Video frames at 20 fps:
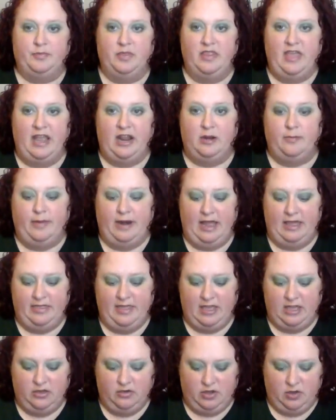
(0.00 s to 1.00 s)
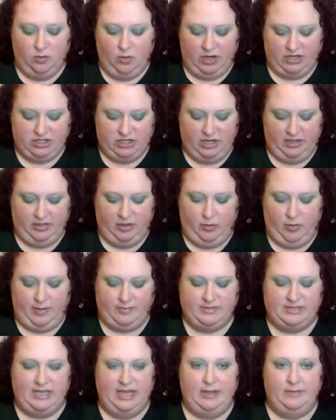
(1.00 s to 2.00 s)
there, but I think you can watch it on their
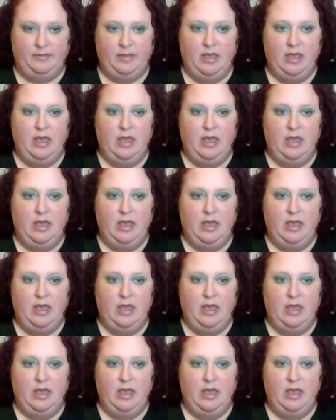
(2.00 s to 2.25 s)
website.